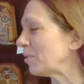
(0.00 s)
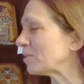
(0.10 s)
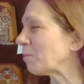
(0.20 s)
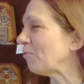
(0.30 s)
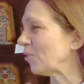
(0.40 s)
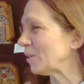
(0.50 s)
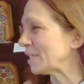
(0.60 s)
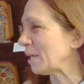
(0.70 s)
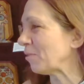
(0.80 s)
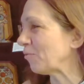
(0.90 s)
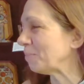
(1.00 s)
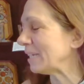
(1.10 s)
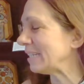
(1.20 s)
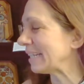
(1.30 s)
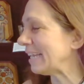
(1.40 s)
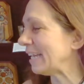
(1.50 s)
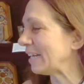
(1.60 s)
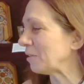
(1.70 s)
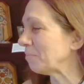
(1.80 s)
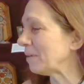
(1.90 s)
it was my first time ever meeting
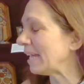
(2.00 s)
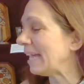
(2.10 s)
him.